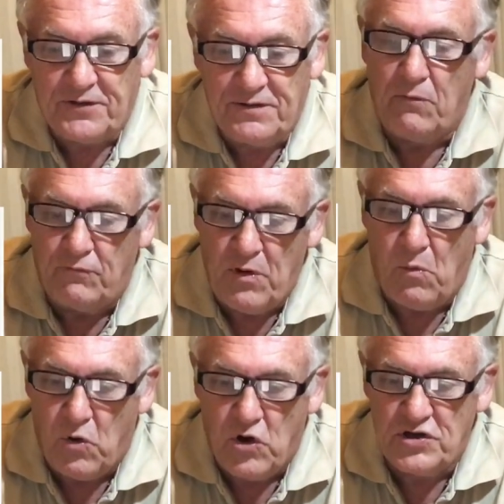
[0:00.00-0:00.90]
the
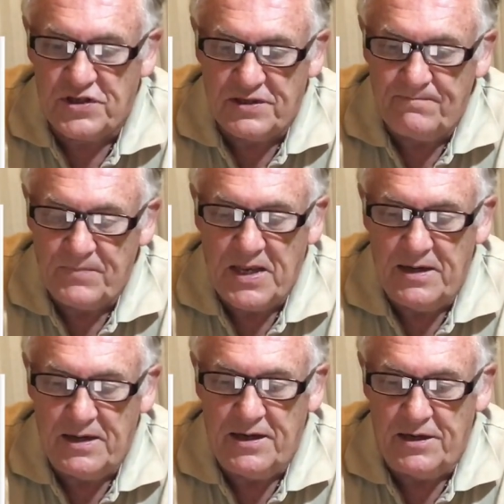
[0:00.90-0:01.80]
wars
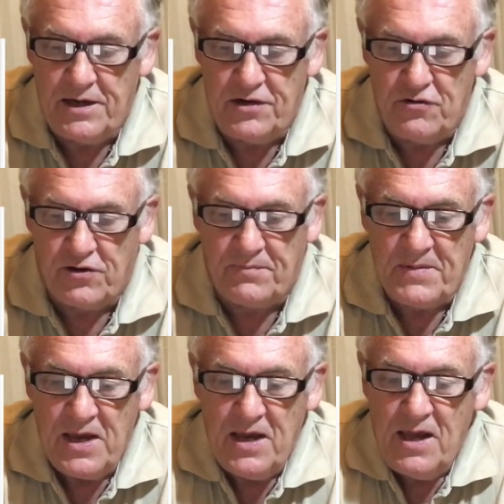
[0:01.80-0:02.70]
in Europe,
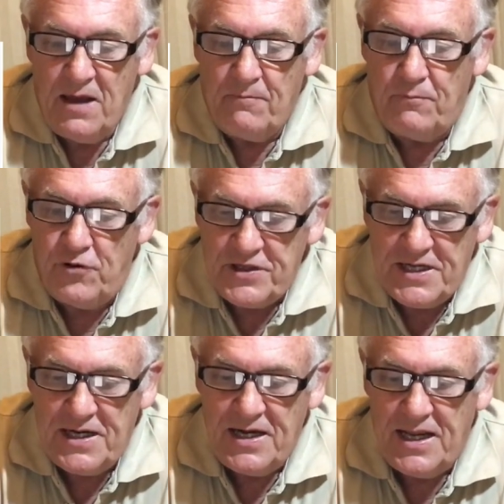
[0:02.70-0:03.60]

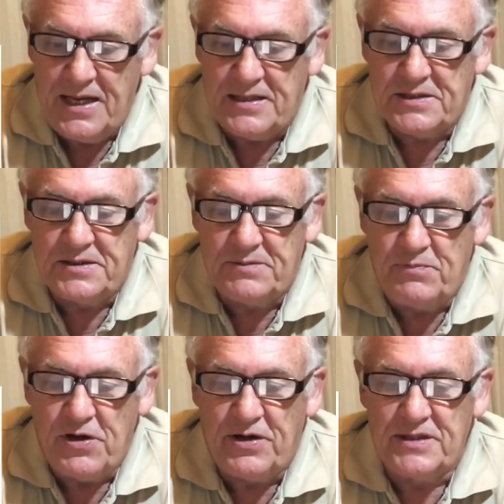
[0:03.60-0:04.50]
Britain
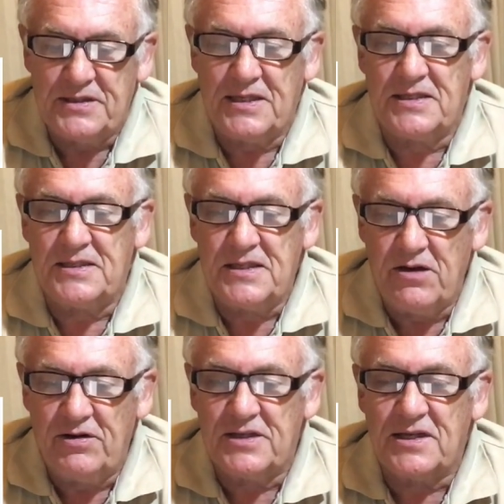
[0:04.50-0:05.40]
experienced a
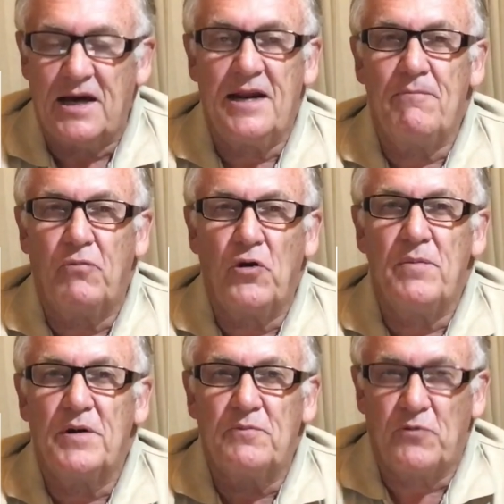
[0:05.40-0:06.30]
serious
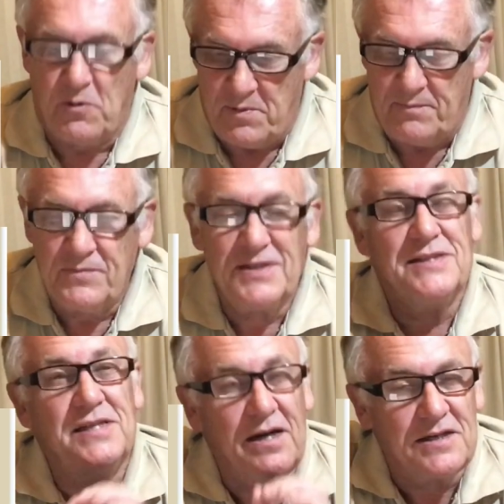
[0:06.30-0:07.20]
unemployment problem.
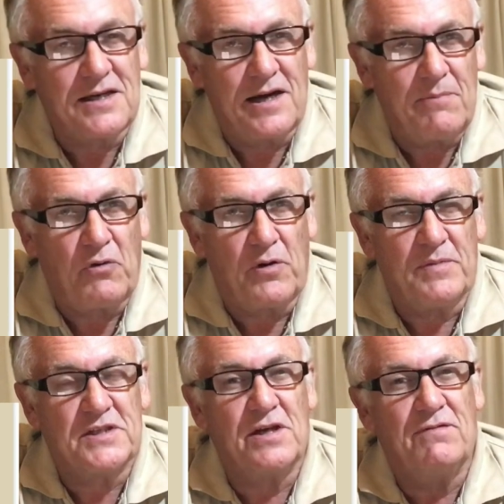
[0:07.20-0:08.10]
Serious
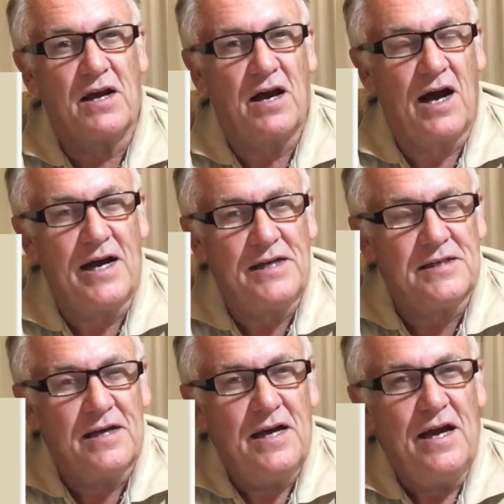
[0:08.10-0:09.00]
unemployment. So the guys
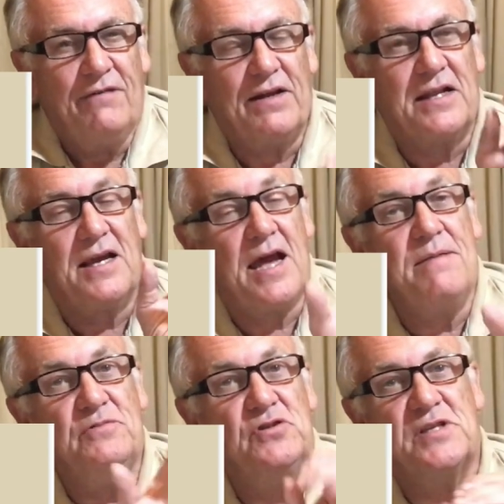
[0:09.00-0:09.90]
that
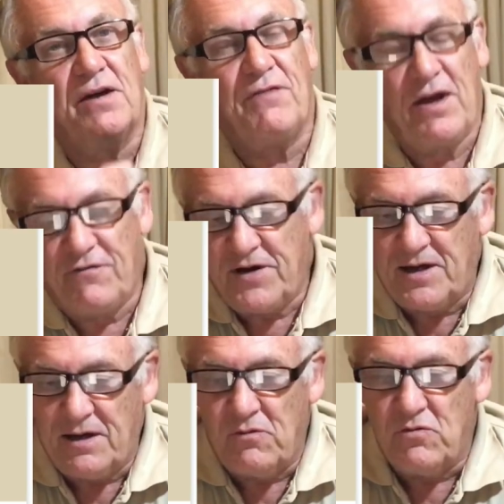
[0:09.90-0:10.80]
came to South
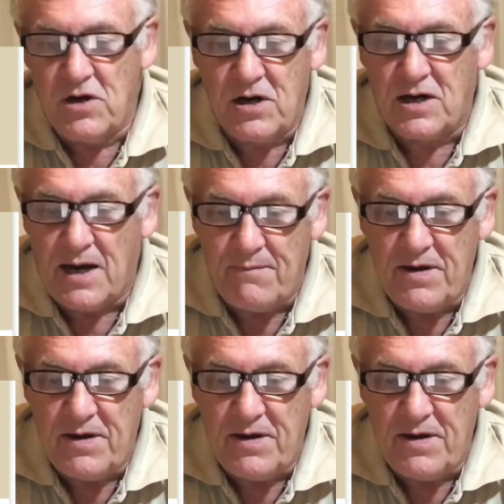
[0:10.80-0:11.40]
Africa were coming